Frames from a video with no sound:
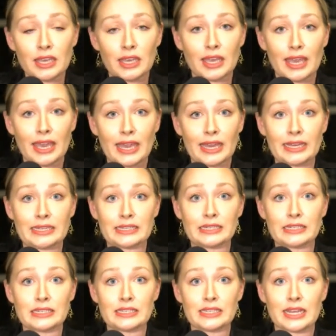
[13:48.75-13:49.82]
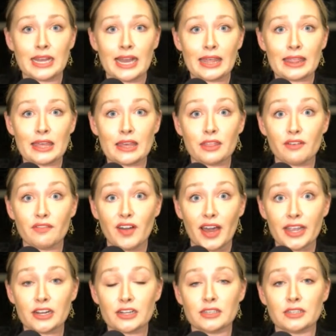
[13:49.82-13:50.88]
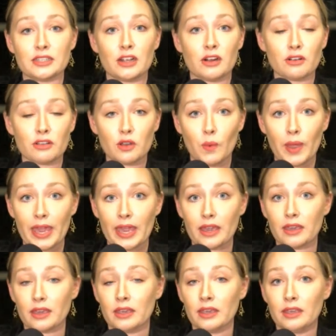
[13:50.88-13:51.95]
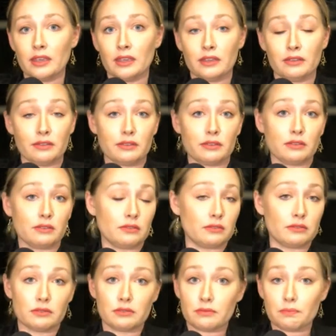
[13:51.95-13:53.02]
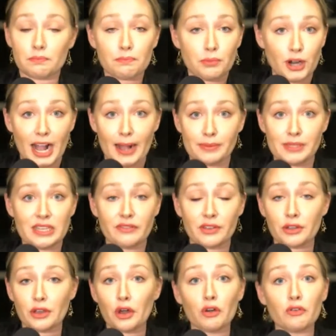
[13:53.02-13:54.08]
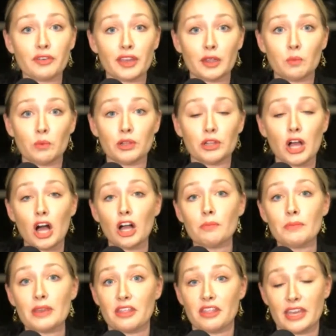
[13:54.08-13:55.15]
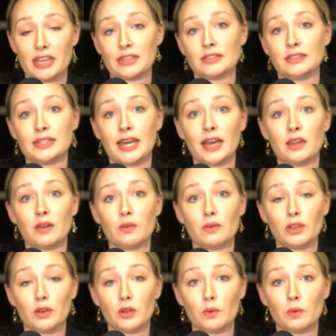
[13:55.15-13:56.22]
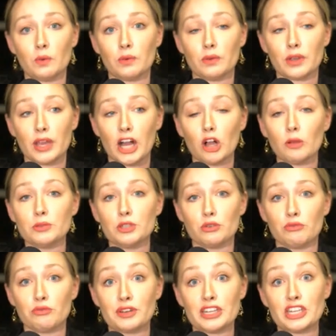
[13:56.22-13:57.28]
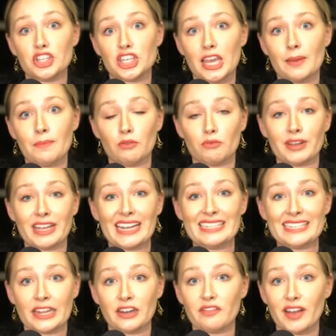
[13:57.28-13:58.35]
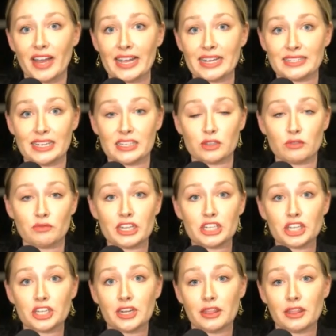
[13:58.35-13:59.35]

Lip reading: And I think the fires, the earthquake, perhaps even COVID, will all be things that, help to reshape and re-identify us as a region.